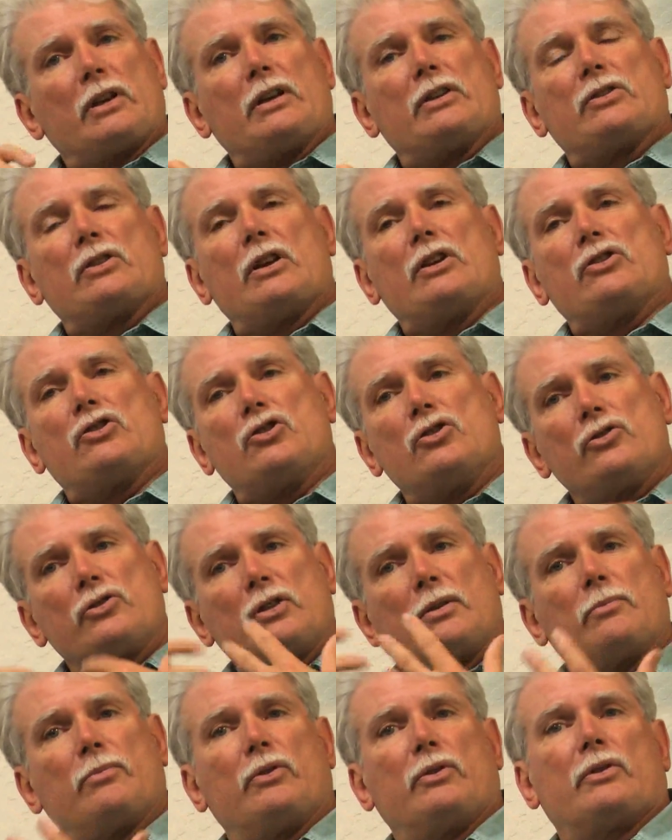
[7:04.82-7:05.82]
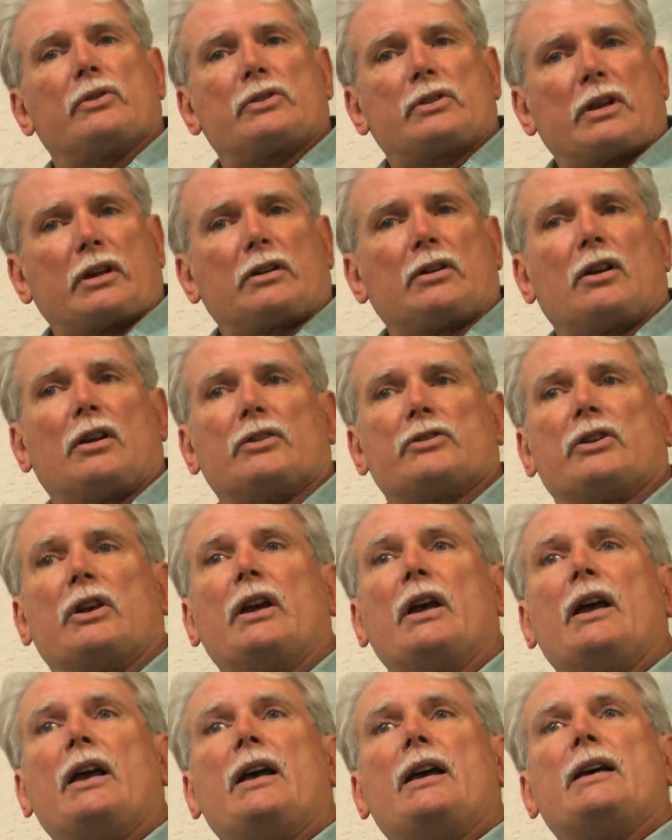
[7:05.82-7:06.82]
is using Buddhist
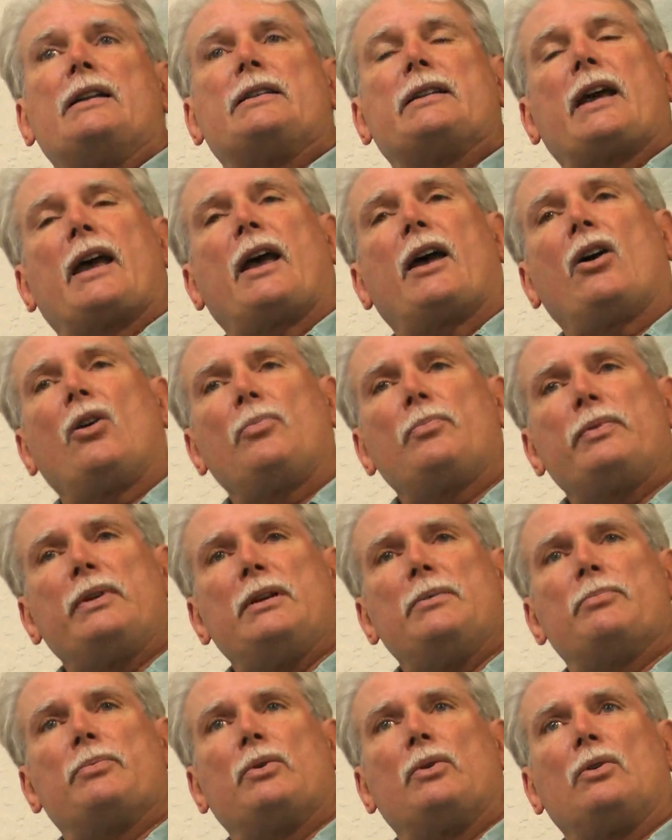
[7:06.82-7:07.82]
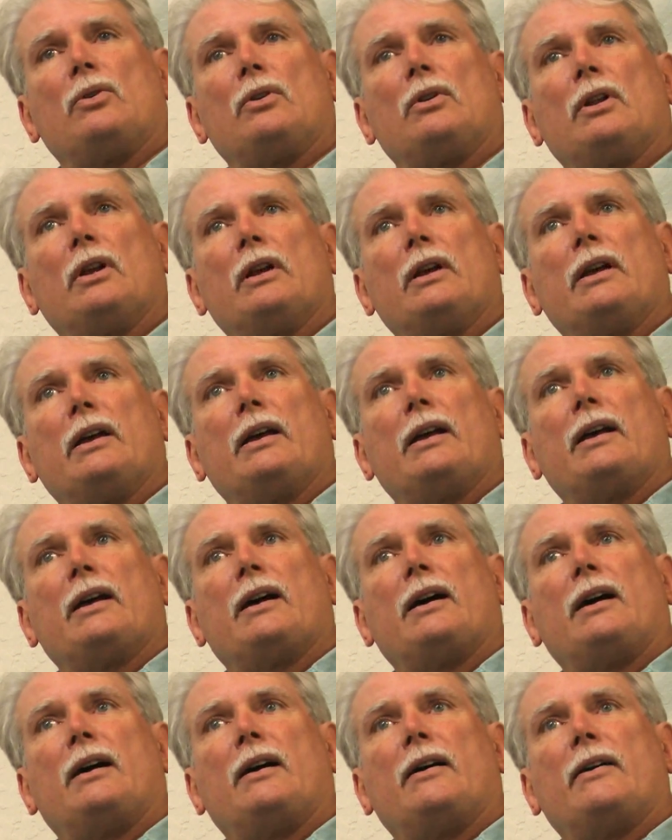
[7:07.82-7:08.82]
technology to help people
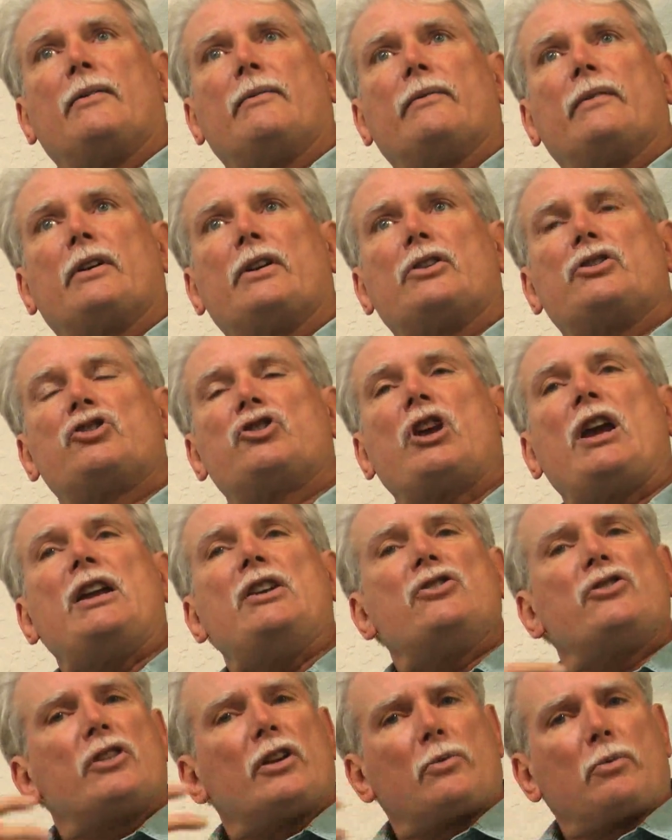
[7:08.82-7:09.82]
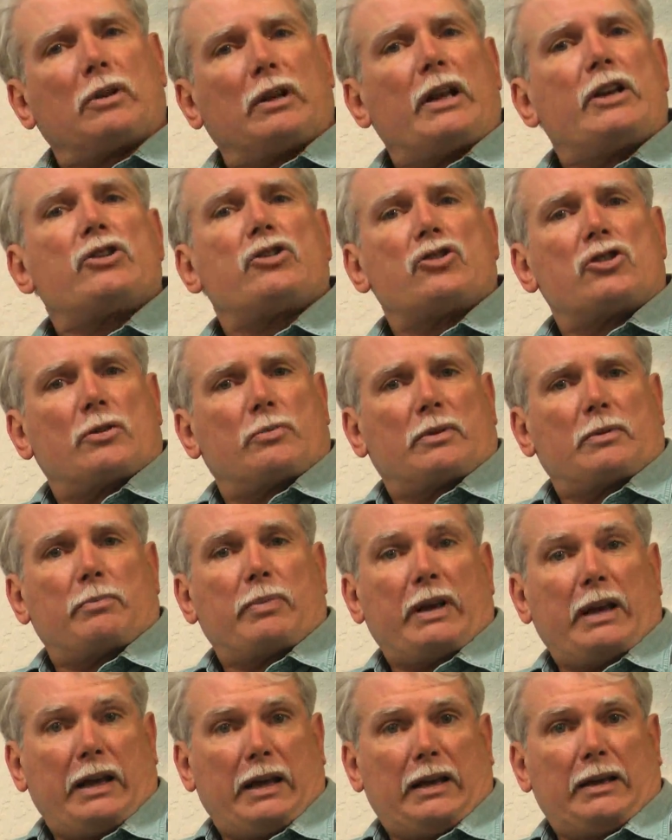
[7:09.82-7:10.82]
change their relationship
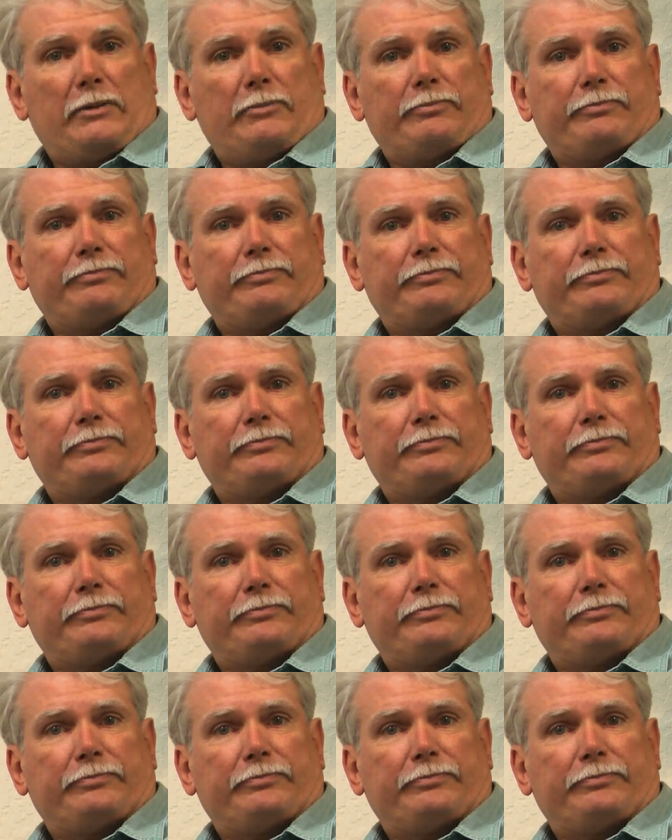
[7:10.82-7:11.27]
to pain.